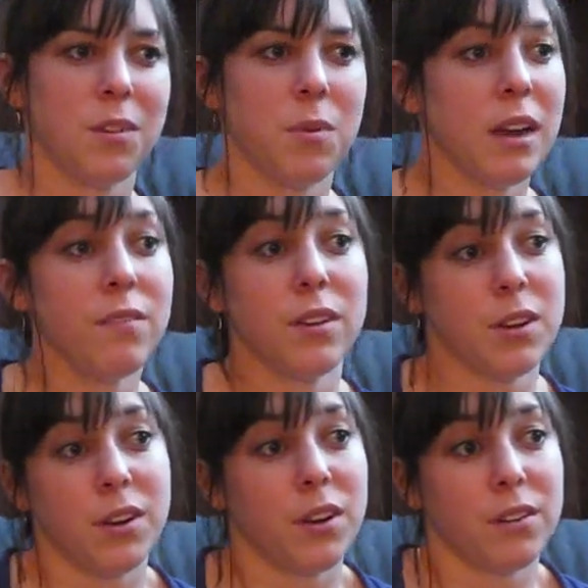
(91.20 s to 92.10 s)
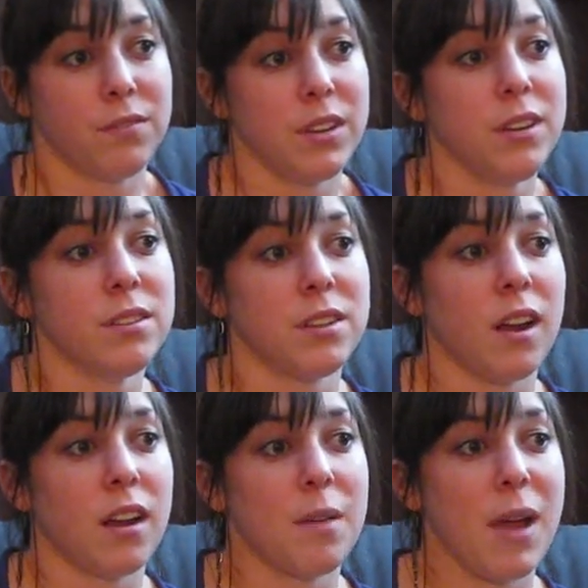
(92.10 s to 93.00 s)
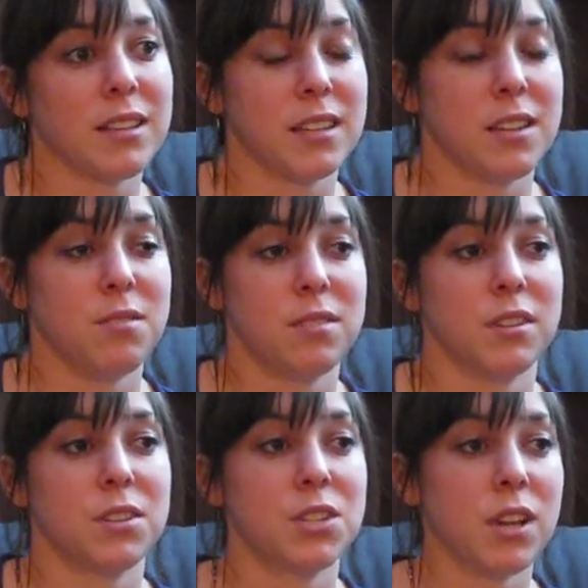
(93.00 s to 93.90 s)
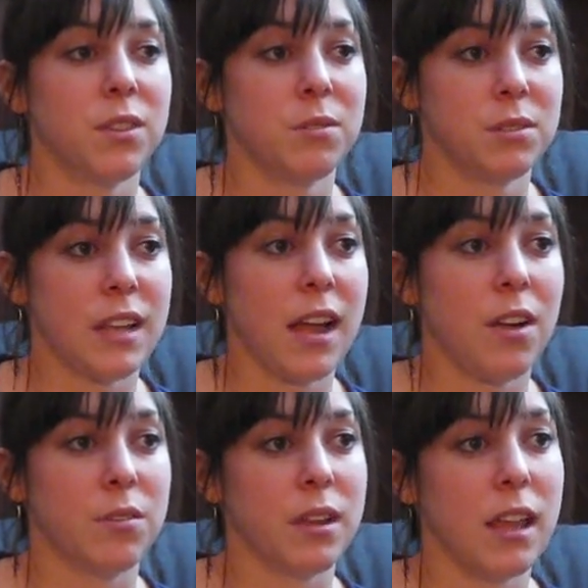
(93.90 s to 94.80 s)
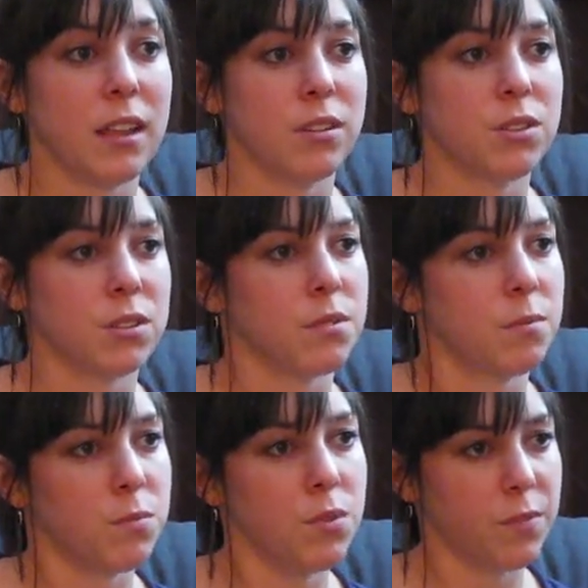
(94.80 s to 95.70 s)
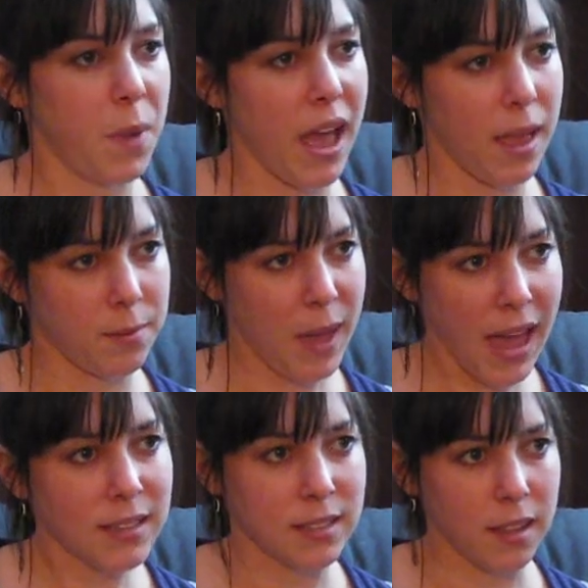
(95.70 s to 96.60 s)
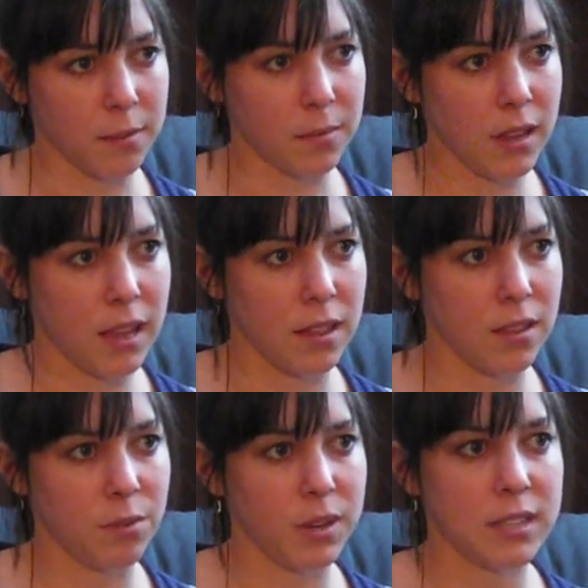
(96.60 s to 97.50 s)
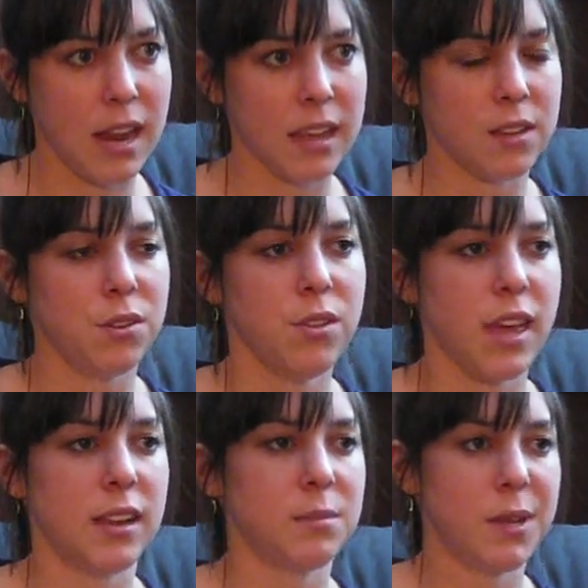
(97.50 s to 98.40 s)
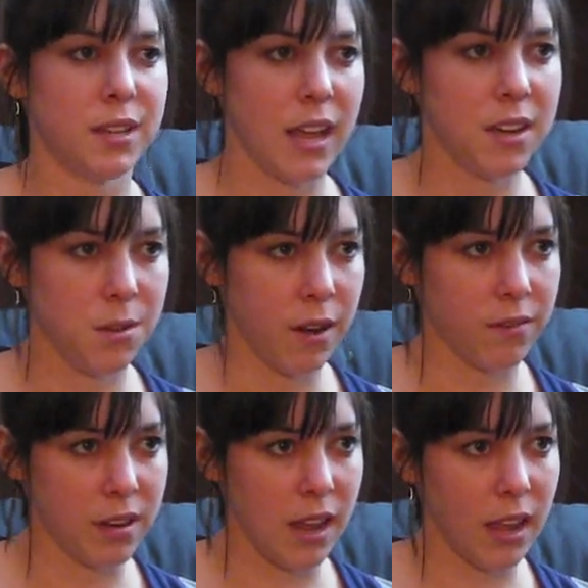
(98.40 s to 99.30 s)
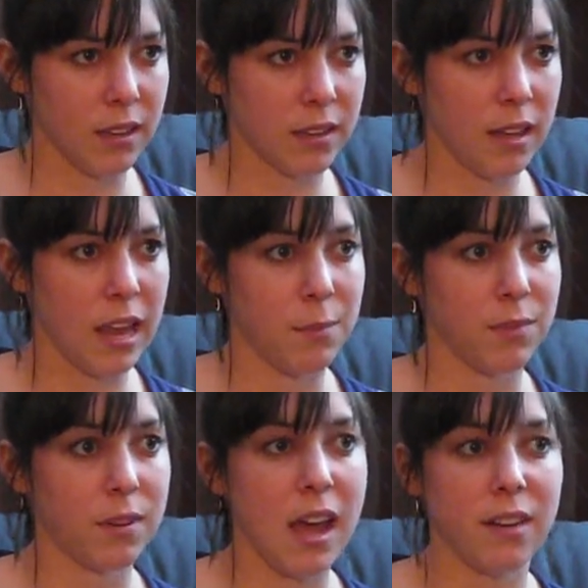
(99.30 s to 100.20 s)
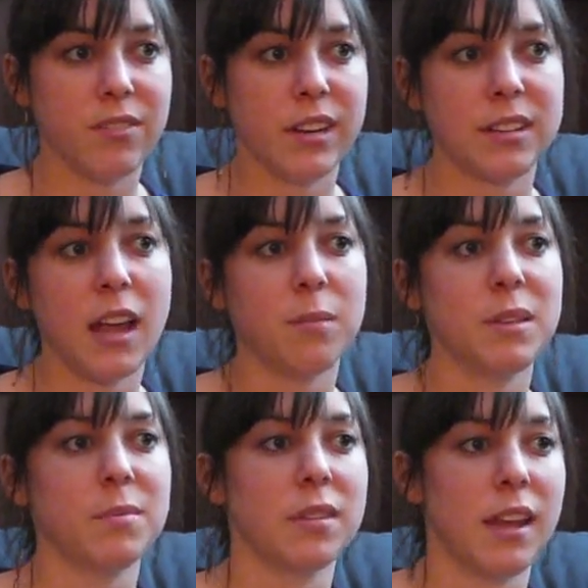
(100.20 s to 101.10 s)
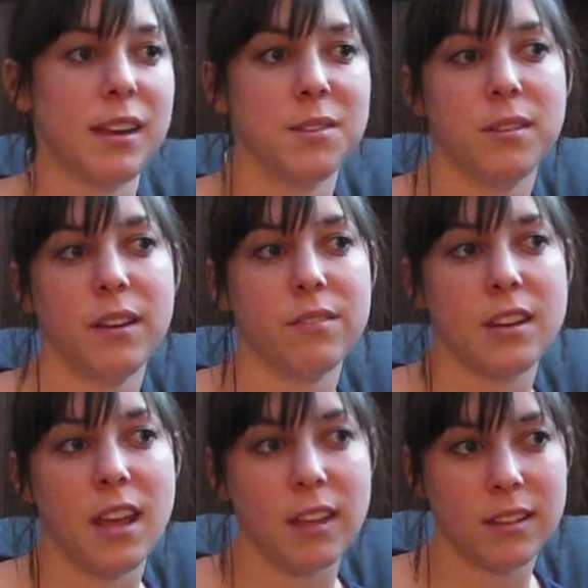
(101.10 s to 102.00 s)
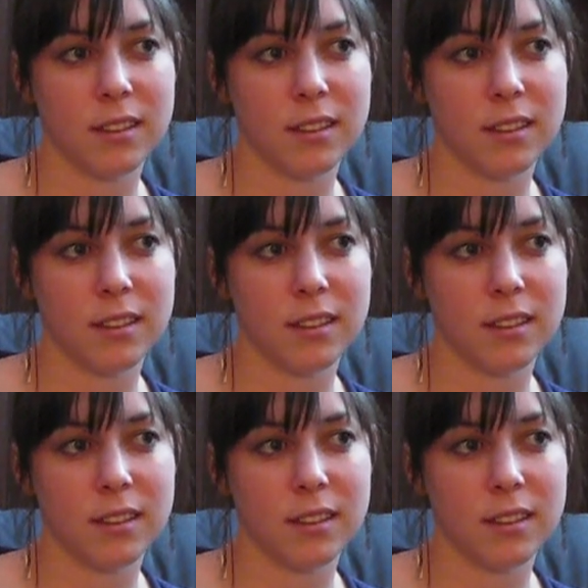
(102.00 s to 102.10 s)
Whatever your fears are, I'm asking you to shut those down and just move past them. And the reason I can do that is because I do it every day. And I'm not afraid to tell people that I do it every day.